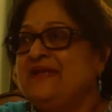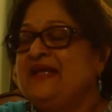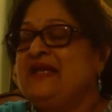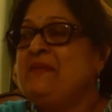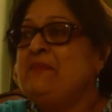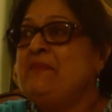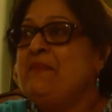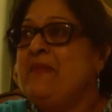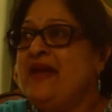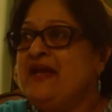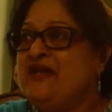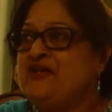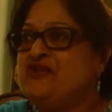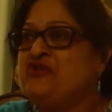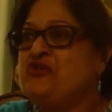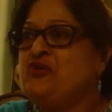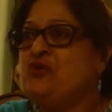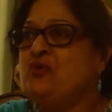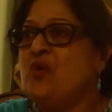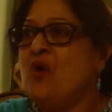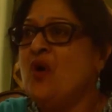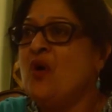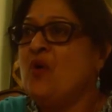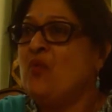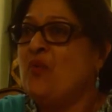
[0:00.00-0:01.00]
It makes
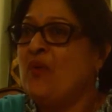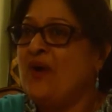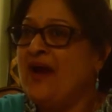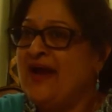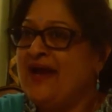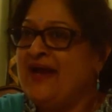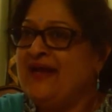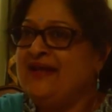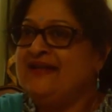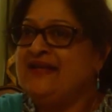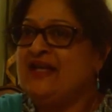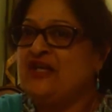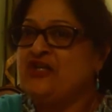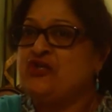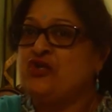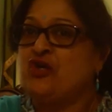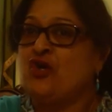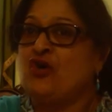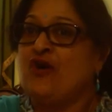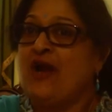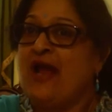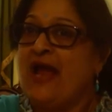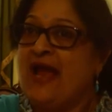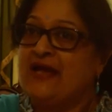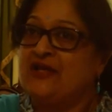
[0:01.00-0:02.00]
you aware that
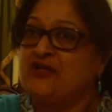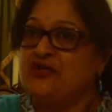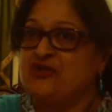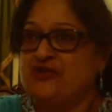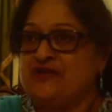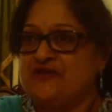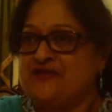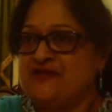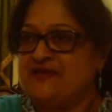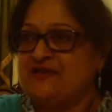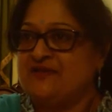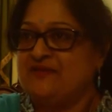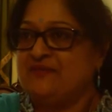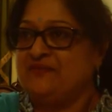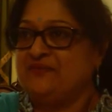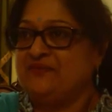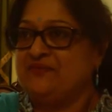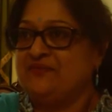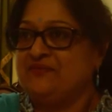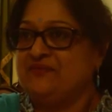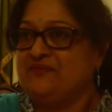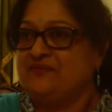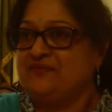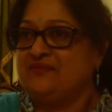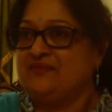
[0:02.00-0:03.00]
you're anxious.
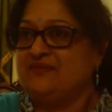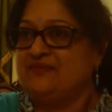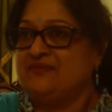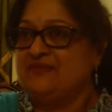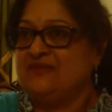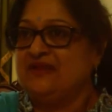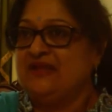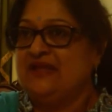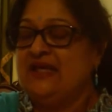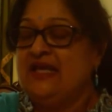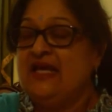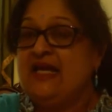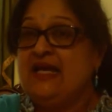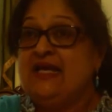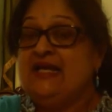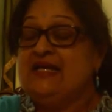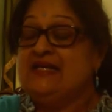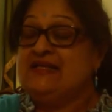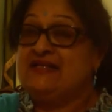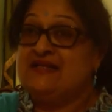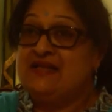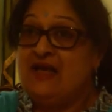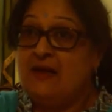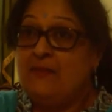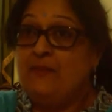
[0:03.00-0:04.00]

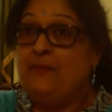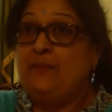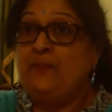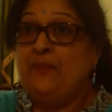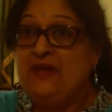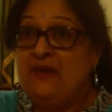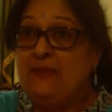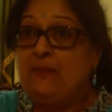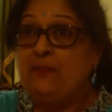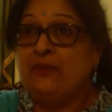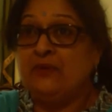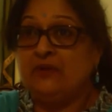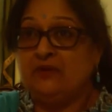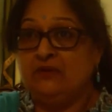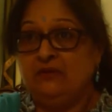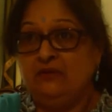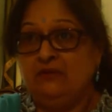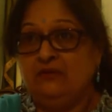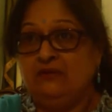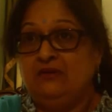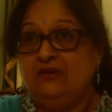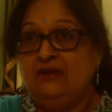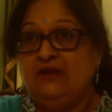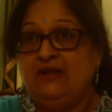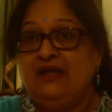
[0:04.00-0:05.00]
Some people
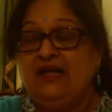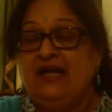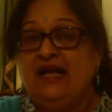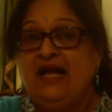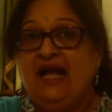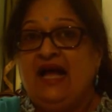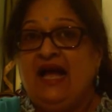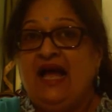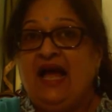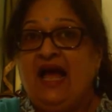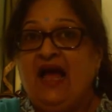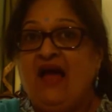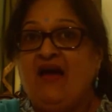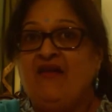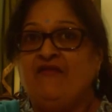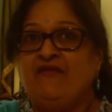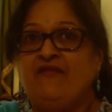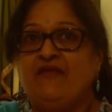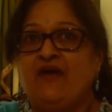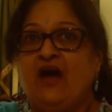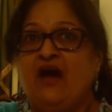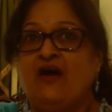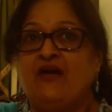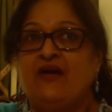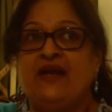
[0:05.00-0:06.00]

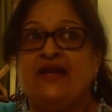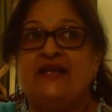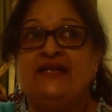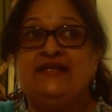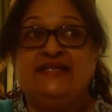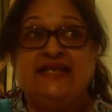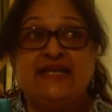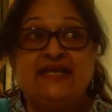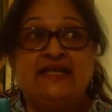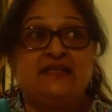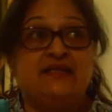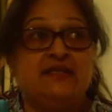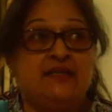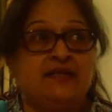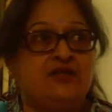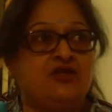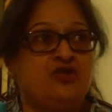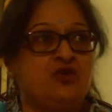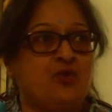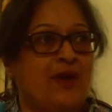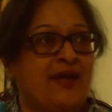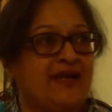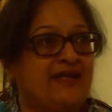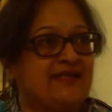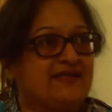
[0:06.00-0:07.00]
are addicted
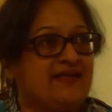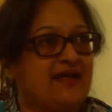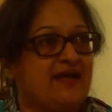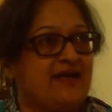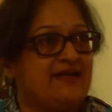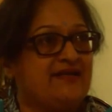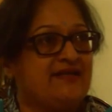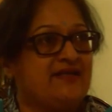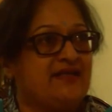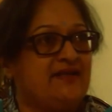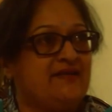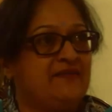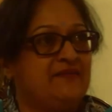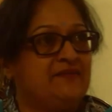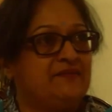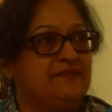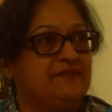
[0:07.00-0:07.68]
to anxiety.